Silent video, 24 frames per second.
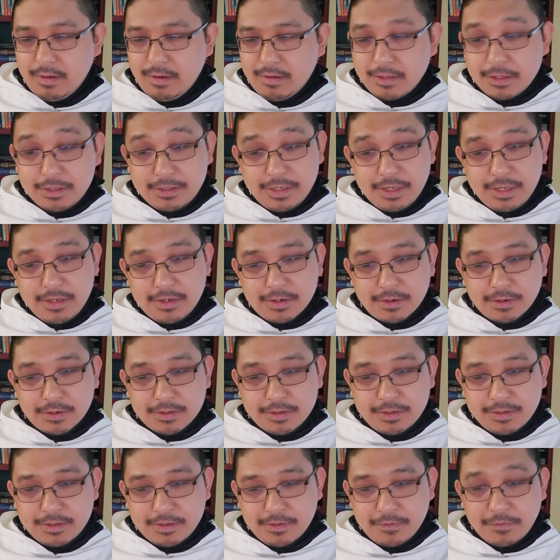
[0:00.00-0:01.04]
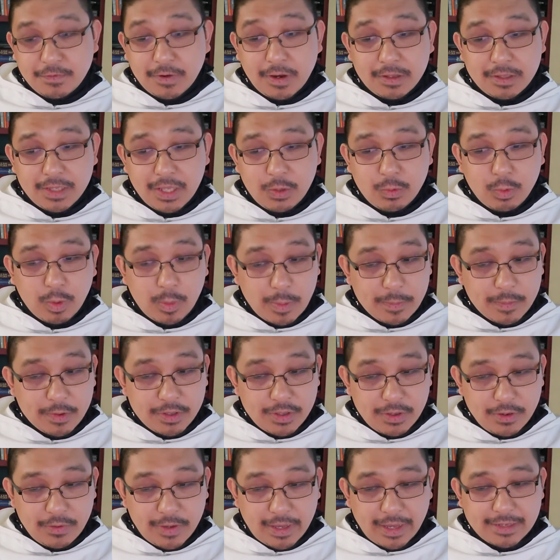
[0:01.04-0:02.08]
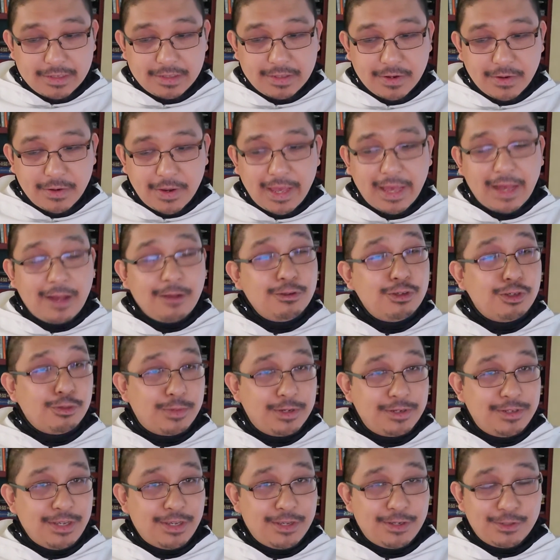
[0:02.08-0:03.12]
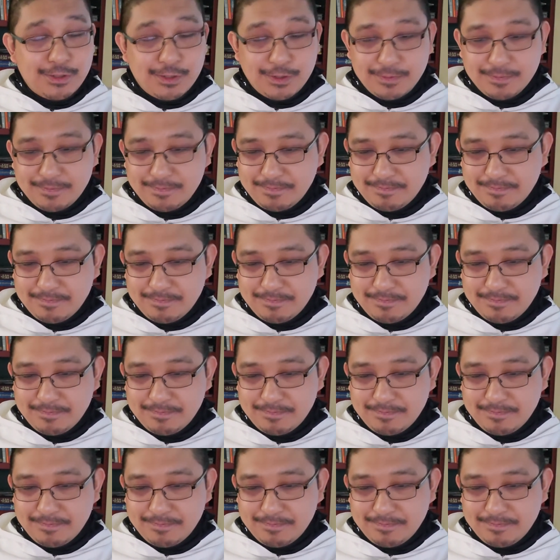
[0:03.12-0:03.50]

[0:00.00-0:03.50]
the seniors fondly remember you as their algebra teacher.